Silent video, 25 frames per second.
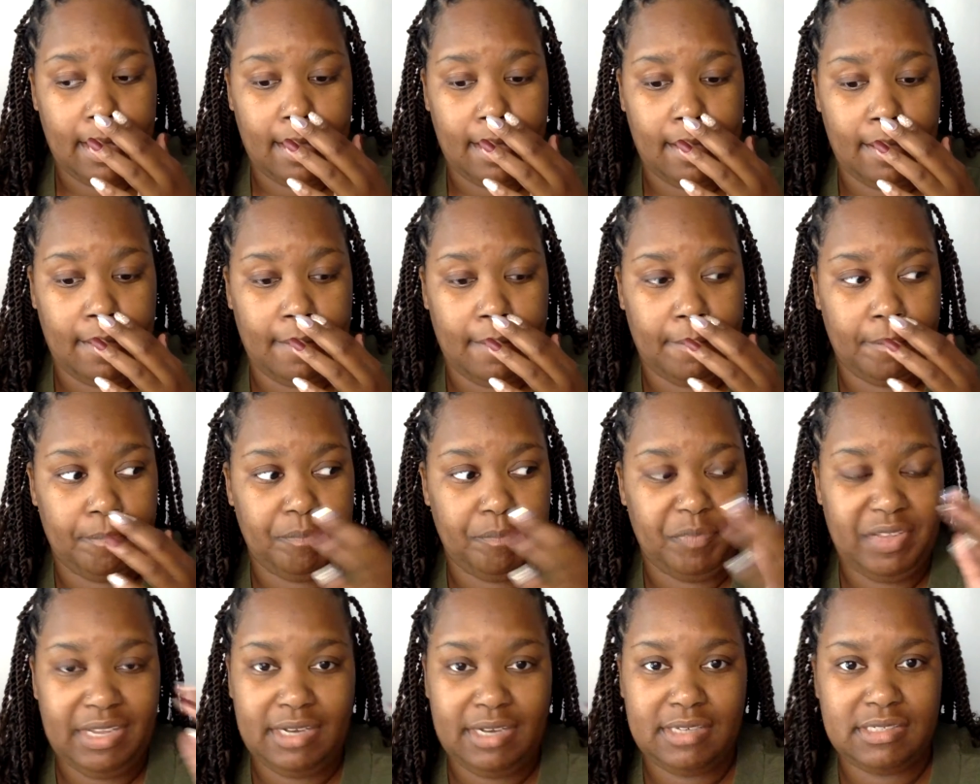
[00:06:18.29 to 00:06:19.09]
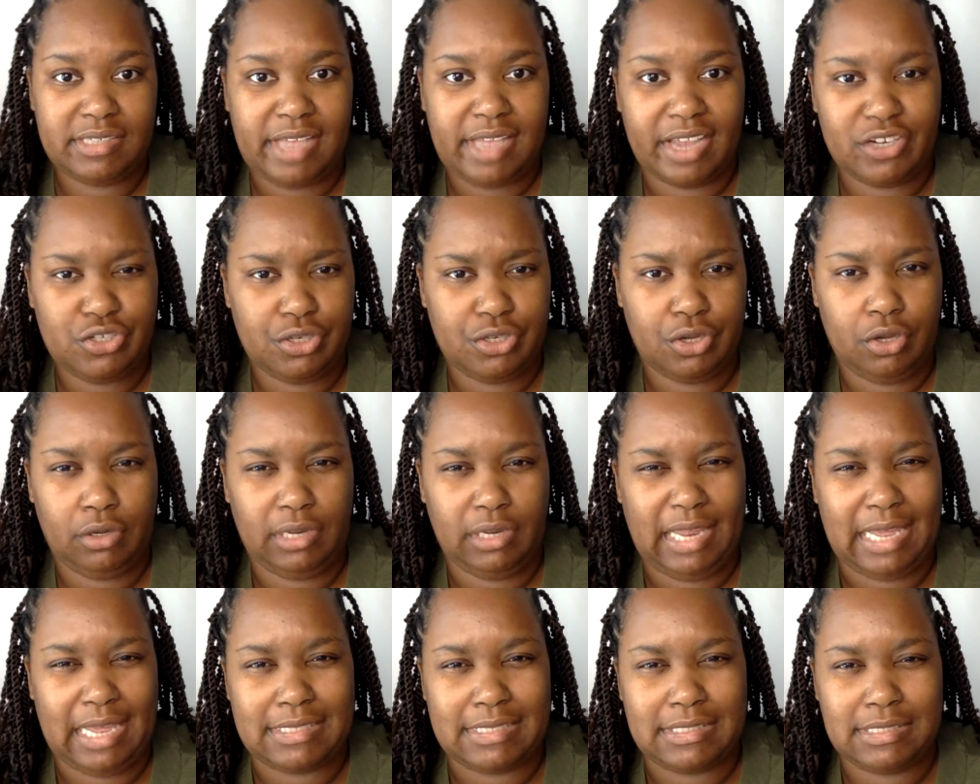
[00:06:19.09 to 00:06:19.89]
um, each section
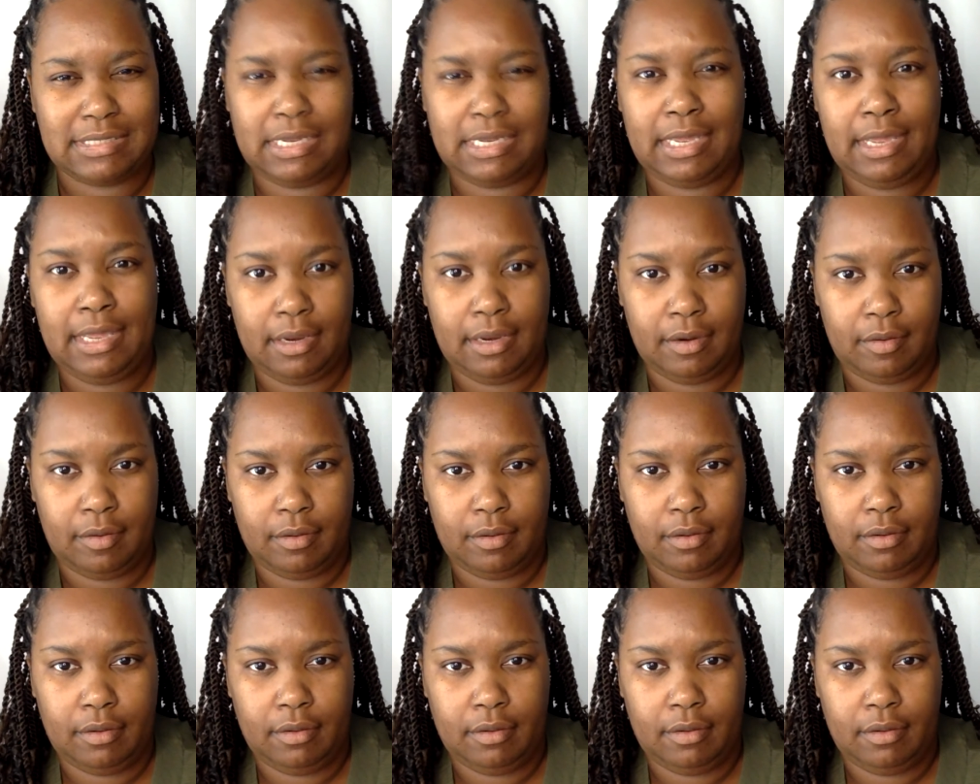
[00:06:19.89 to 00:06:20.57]
only has 10